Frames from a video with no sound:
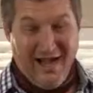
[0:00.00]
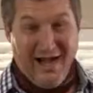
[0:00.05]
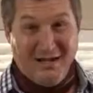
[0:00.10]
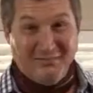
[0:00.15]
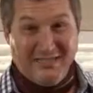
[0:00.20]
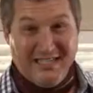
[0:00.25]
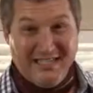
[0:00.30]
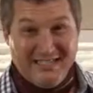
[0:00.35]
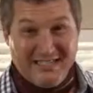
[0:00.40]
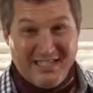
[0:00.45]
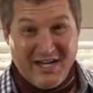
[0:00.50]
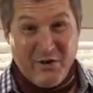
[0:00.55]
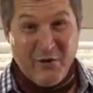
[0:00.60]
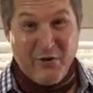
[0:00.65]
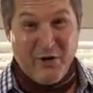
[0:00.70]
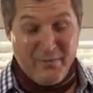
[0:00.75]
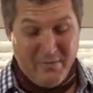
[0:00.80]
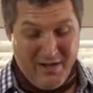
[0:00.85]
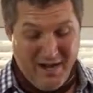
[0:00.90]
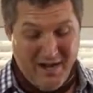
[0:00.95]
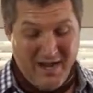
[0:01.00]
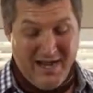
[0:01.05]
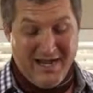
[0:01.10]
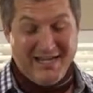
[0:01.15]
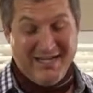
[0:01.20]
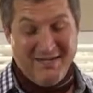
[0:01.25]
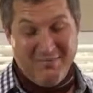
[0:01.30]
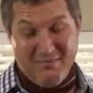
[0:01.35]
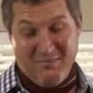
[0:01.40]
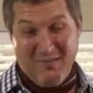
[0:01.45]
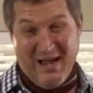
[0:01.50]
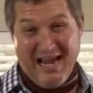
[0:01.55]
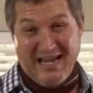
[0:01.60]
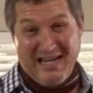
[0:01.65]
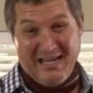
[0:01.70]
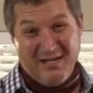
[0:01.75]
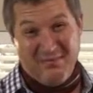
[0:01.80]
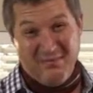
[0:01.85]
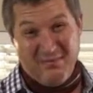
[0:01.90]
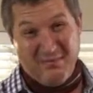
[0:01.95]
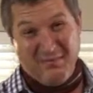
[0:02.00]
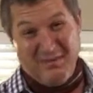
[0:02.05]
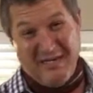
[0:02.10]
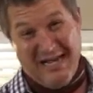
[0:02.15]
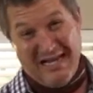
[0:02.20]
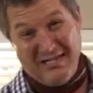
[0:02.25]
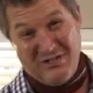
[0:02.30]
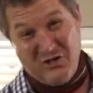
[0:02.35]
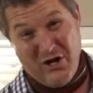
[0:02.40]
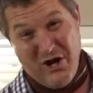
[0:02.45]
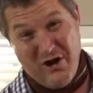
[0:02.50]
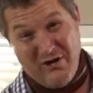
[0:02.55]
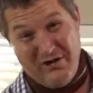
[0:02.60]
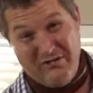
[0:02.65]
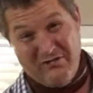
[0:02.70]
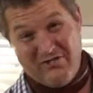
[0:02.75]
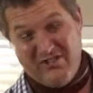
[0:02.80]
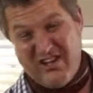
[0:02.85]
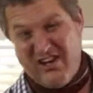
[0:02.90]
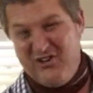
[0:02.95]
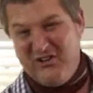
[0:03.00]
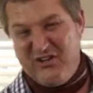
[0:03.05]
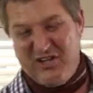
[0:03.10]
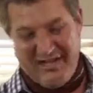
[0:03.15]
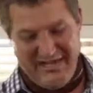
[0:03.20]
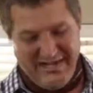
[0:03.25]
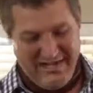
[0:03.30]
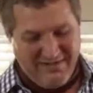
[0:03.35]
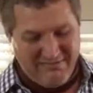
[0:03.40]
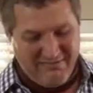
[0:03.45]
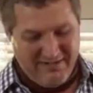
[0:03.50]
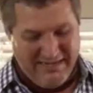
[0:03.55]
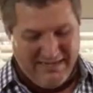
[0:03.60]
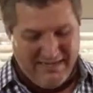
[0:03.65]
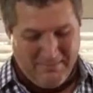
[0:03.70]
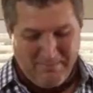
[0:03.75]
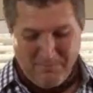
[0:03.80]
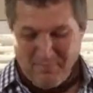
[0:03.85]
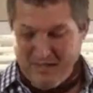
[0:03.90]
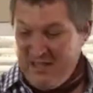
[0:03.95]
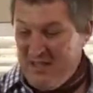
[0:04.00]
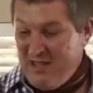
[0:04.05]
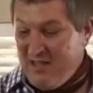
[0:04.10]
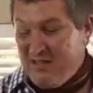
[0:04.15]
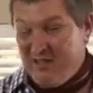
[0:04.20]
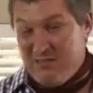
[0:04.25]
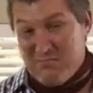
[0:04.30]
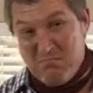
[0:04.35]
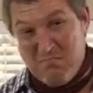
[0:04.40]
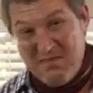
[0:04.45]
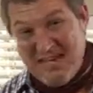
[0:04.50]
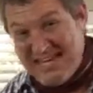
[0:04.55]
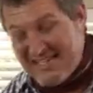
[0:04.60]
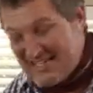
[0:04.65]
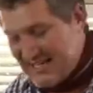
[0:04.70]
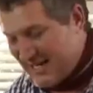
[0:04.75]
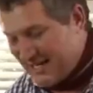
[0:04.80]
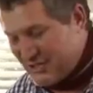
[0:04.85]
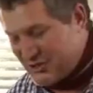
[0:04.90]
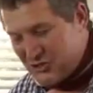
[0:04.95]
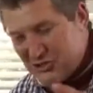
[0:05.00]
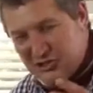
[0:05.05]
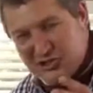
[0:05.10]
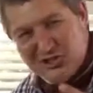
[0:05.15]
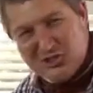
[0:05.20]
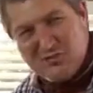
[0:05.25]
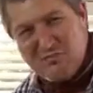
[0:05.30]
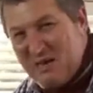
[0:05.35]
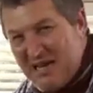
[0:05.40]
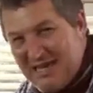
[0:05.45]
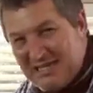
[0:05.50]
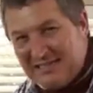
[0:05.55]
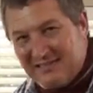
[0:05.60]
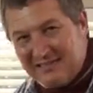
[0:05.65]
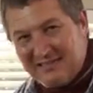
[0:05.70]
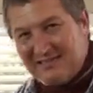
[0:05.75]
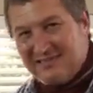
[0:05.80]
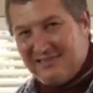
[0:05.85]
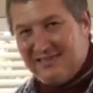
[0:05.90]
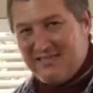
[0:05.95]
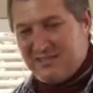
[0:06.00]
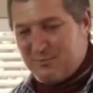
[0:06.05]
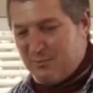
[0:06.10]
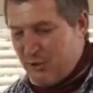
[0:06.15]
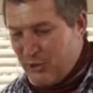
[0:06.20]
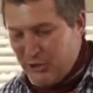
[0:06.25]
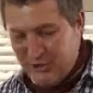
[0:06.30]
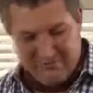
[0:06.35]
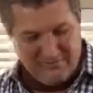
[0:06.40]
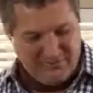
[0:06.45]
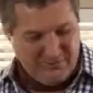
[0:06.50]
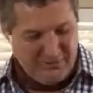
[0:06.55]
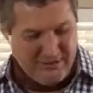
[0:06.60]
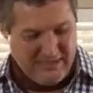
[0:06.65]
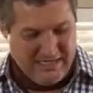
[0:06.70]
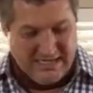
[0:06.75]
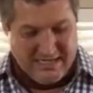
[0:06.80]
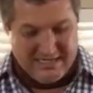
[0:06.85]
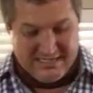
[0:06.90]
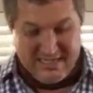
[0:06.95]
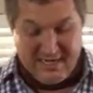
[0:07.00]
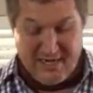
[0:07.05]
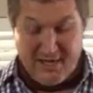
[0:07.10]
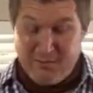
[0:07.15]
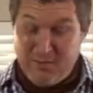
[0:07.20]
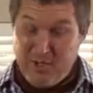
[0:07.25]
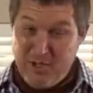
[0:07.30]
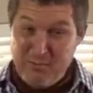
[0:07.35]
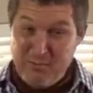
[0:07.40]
I'm done skewering my bacon and cherries. They're looking lovely. The meat, I can just smell it. It's beautiful. So I'm going